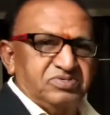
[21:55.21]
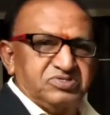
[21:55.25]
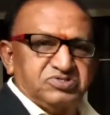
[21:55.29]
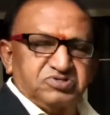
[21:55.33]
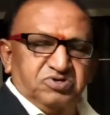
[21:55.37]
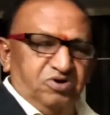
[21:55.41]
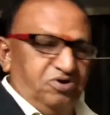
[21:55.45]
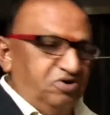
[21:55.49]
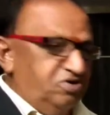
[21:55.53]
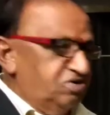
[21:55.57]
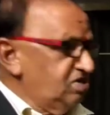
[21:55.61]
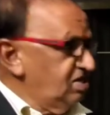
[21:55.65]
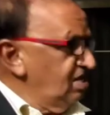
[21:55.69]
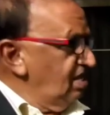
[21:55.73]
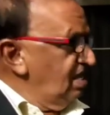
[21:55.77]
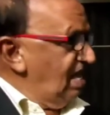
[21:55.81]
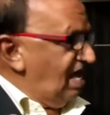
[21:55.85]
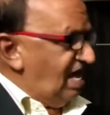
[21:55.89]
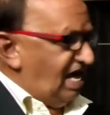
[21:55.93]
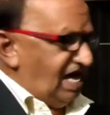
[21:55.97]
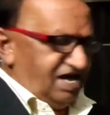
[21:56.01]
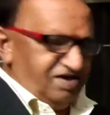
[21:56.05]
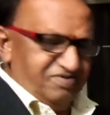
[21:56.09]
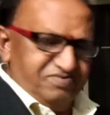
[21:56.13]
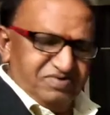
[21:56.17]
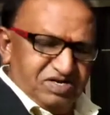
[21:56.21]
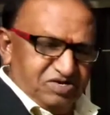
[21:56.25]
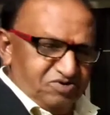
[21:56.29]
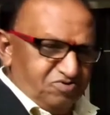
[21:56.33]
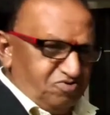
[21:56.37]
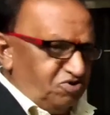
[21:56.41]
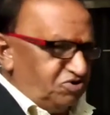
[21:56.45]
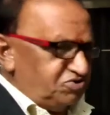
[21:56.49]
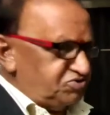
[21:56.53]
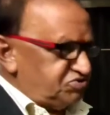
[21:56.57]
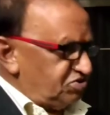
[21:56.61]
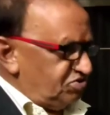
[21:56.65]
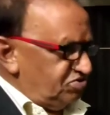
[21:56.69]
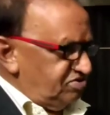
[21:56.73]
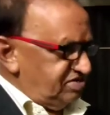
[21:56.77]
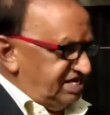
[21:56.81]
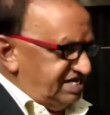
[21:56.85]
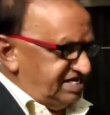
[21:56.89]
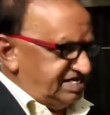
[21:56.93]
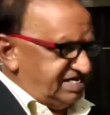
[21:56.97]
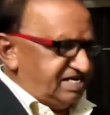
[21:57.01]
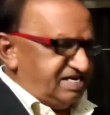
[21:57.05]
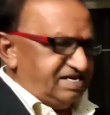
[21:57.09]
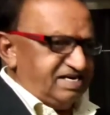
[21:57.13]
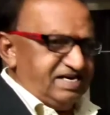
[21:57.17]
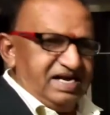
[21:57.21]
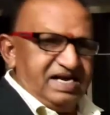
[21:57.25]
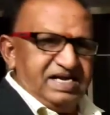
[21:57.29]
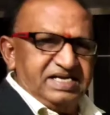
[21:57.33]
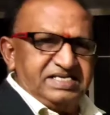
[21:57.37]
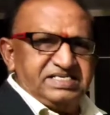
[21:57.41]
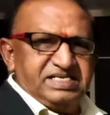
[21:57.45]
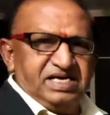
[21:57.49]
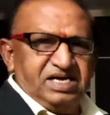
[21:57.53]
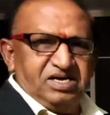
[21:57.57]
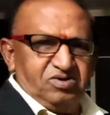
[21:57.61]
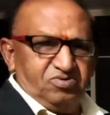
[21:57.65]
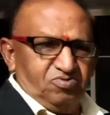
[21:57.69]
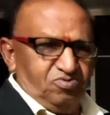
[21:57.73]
So I will go through internet or